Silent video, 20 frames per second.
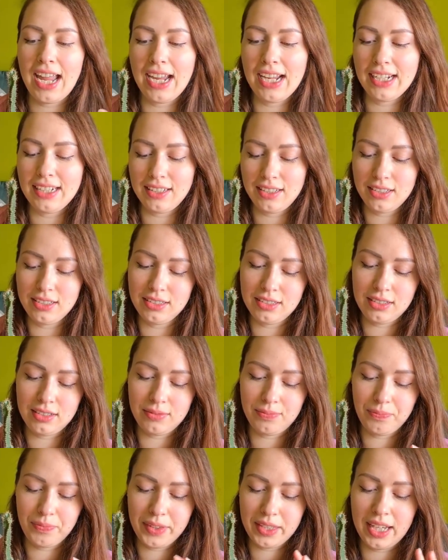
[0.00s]
And
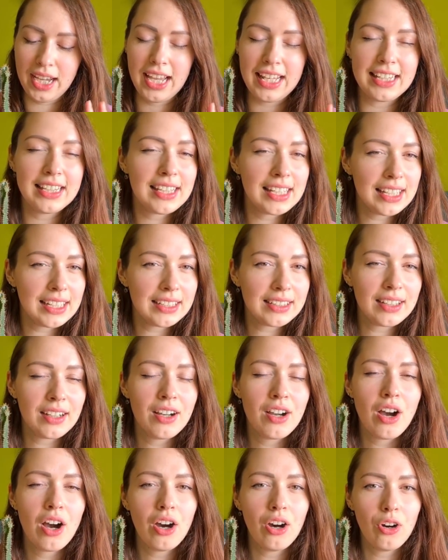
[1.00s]
I think
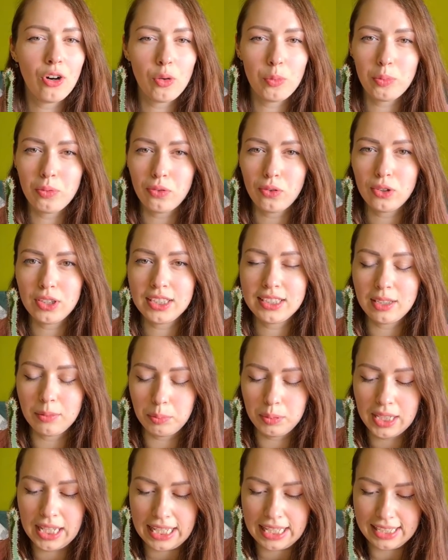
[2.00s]
hopefully the
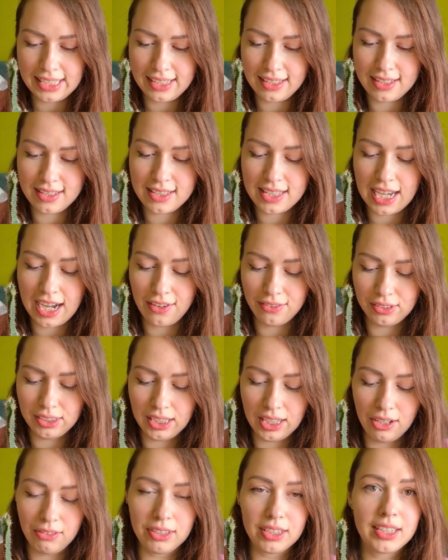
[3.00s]
plant is,
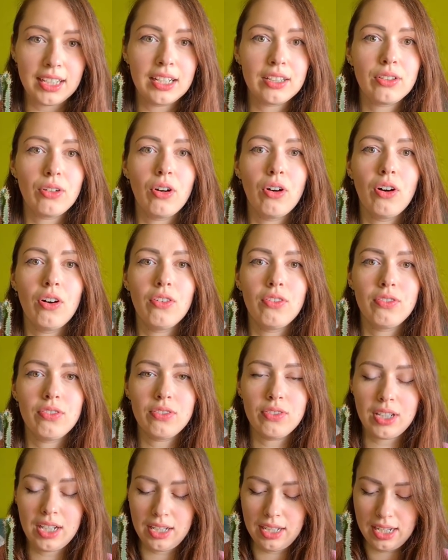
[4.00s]
after I will cut off,
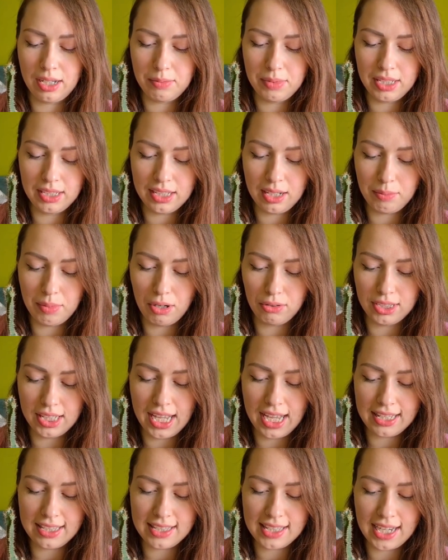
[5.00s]
I mean about
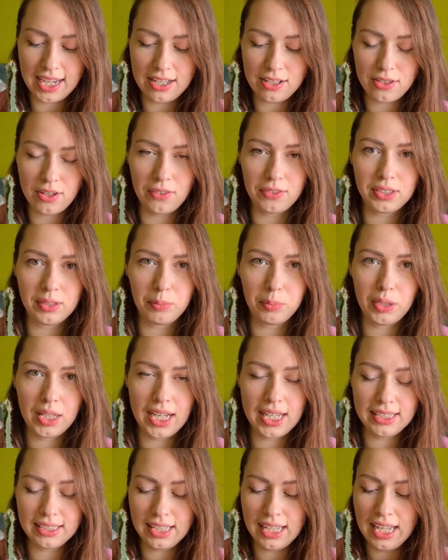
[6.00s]
that size of the
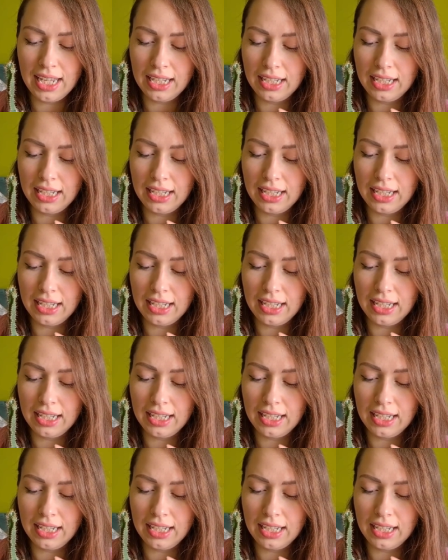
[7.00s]
plant,